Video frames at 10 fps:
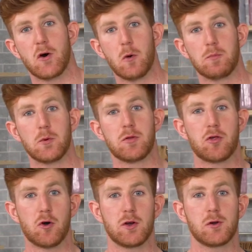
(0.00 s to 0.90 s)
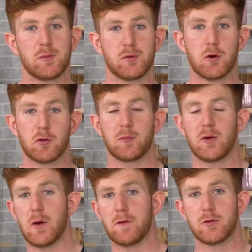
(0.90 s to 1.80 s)
I hope you enjoyed. I hope you took something
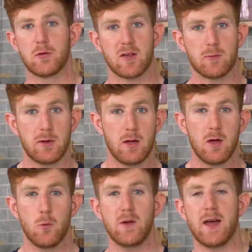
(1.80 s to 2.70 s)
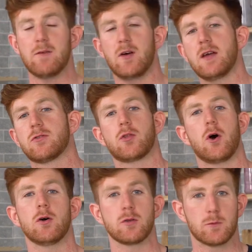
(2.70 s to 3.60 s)
away from the recipe. We have a
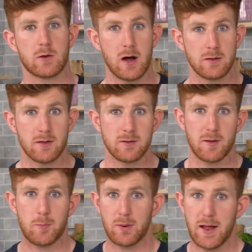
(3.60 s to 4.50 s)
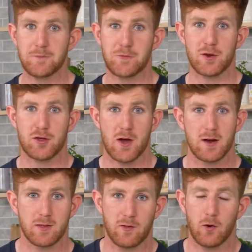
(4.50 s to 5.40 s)
ton of content and planned for this
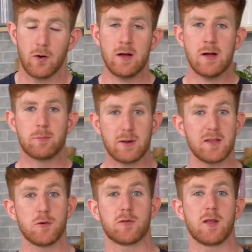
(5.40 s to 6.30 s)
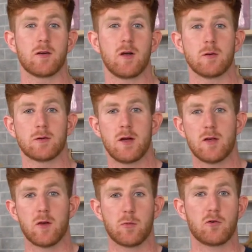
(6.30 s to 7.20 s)
channel, so please do stick around,
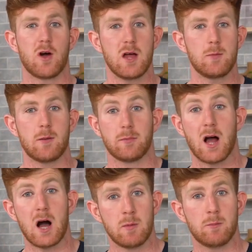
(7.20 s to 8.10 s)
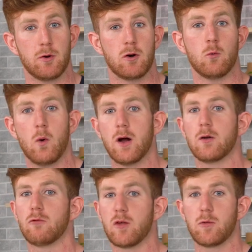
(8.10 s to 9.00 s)
subscribe, and comment below
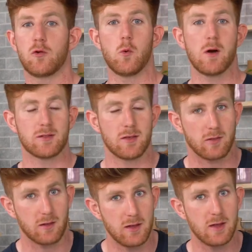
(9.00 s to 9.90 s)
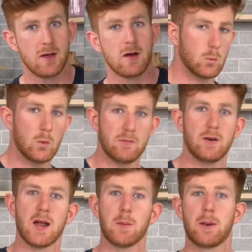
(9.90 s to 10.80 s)
what recipes you want to see. We have a
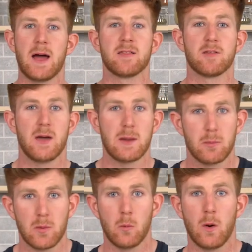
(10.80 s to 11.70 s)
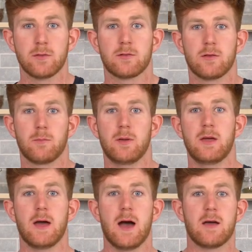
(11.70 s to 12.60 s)
lot of plans made, but we want to
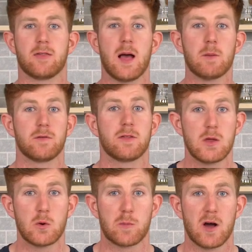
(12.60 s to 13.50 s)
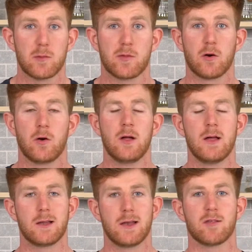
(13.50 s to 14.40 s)
be as helpful to you as possible, so
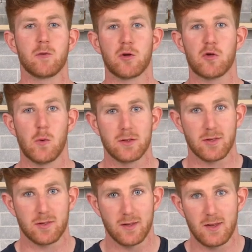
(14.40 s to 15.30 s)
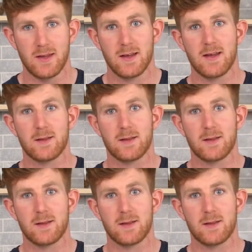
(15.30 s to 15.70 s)
let us know what you want to see.